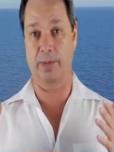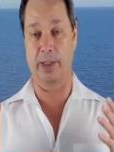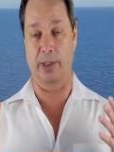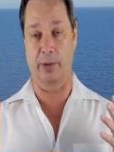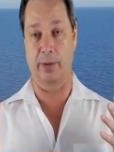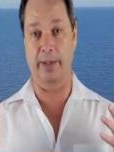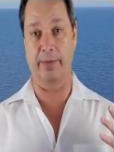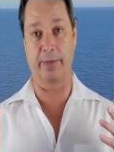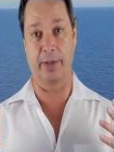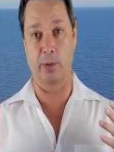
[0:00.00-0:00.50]
you know,
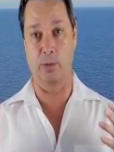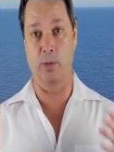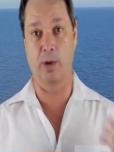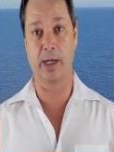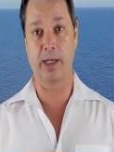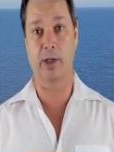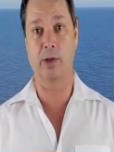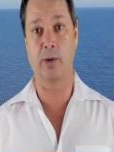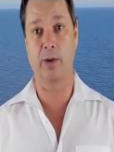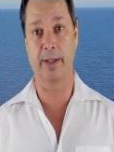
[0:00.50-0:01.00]
if you want
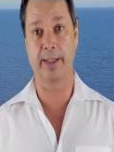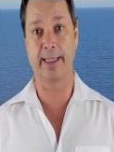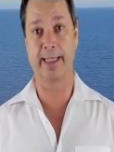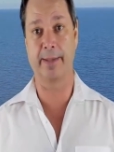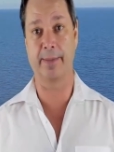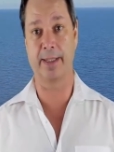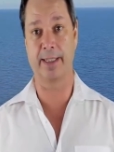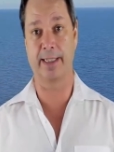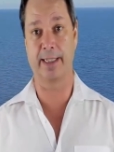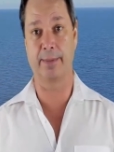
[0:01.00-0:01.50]
to go on the
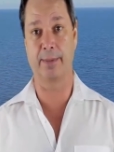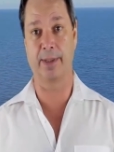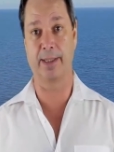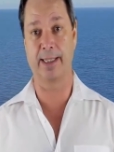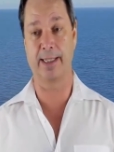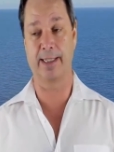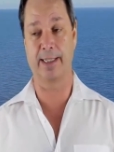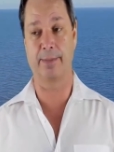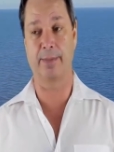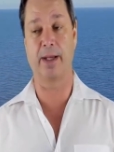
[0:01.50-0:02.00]
MSC
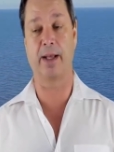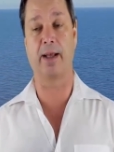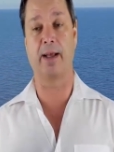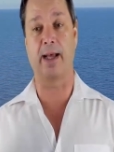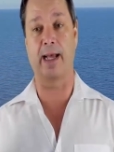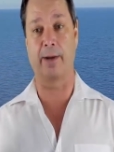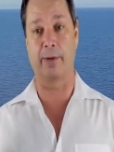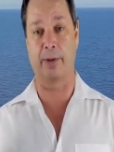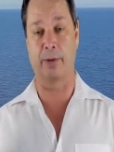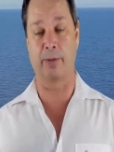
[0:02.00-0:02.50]
Bellissima,
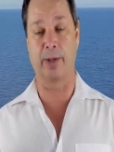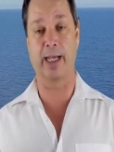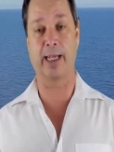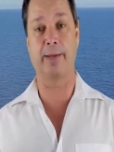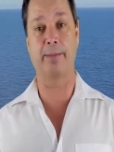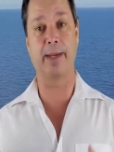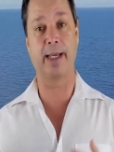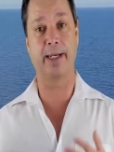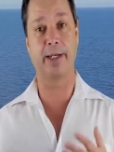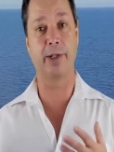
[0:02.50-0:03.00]
I would
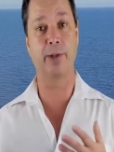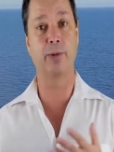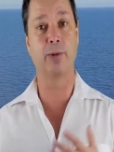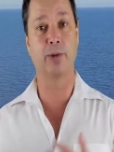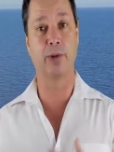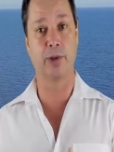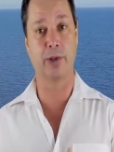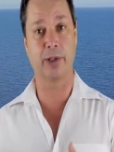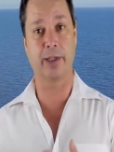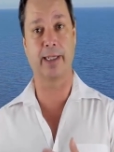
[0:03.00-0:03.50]
recommend you
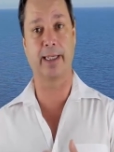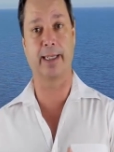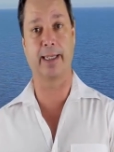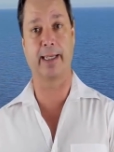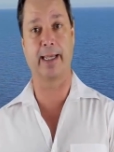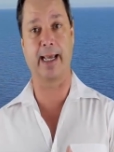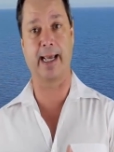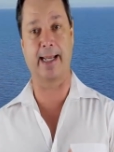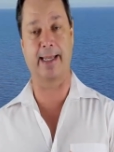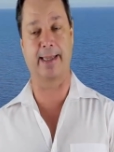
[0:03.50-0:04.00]

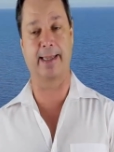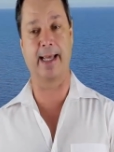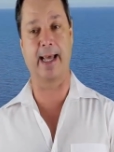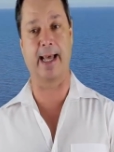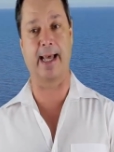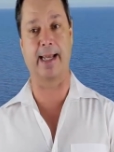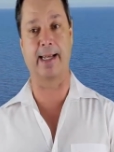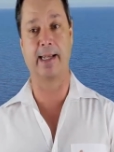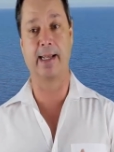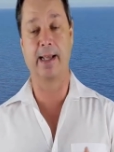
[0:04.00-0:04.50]
looking at
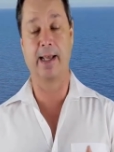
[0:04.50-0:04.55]
that,